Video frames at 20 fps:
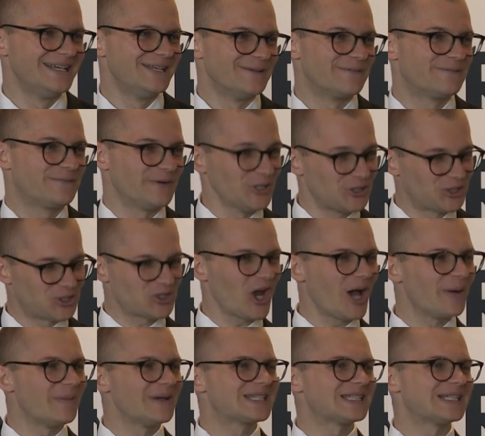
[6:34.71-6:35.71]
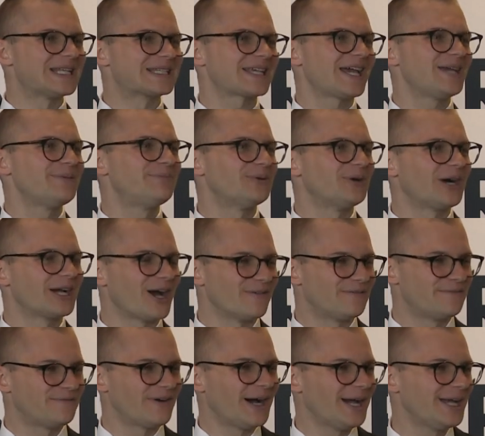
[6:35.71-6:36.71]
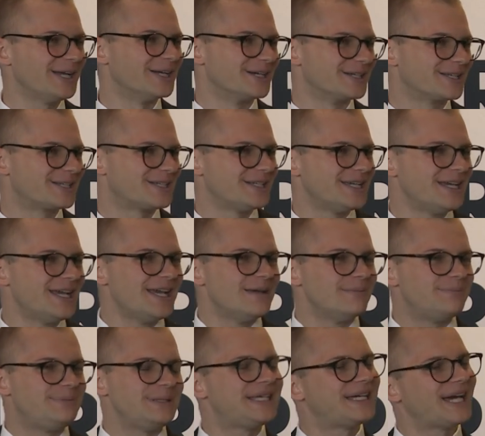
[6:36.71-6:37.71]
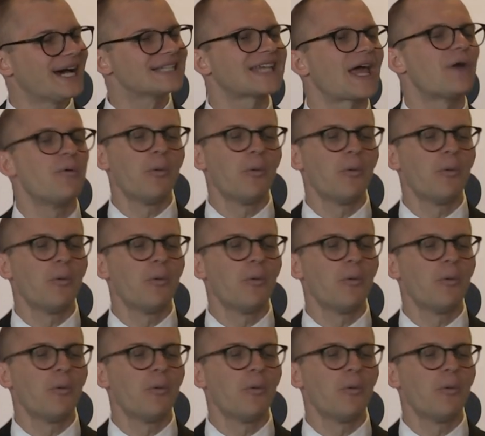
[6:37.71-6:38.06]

First job as a disciple, I got fired because I